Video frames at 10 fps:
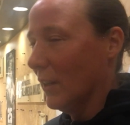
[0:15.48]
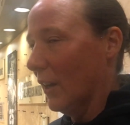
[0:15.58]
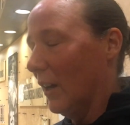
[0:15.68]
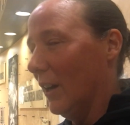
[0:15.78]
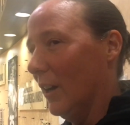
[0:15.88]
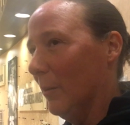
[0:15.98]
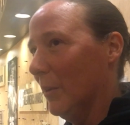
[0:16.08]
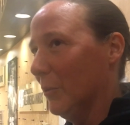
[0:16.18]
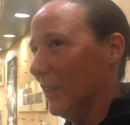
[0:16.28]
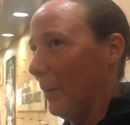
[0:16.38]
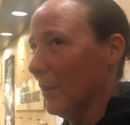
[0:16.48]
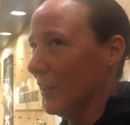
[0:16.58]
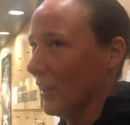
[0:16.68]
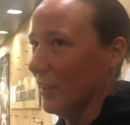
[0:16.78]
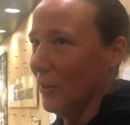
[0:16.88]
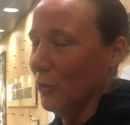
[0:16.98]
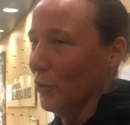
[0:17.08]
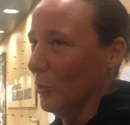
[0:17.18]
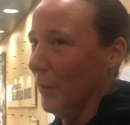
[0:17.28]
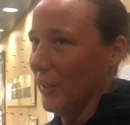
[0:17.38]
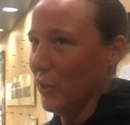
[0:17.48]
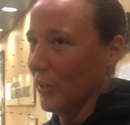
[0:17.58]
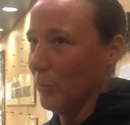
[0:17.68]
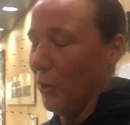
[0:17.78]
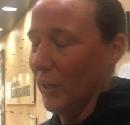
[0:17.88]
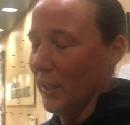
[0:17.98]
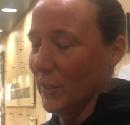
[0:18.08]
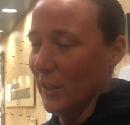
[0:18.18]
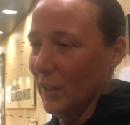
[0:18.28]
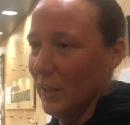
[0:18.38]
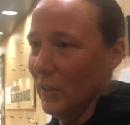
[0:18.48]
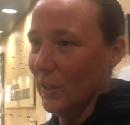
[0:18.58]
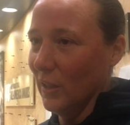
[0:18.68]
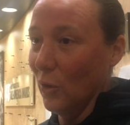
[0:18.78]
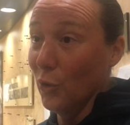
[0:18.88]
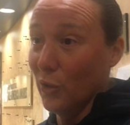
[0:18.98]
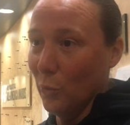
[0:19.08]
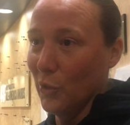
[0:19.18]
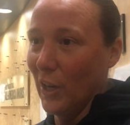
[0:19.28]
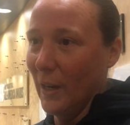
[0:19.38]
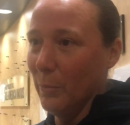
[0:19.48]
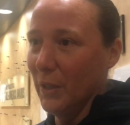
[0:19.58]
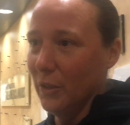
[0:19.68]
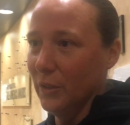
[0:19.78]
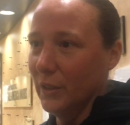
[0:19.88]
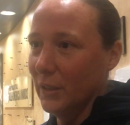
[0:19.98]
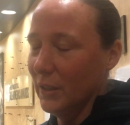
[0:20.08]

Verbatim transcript: Um, and with that being said, the new group has just bought into to the culture we're trying to build.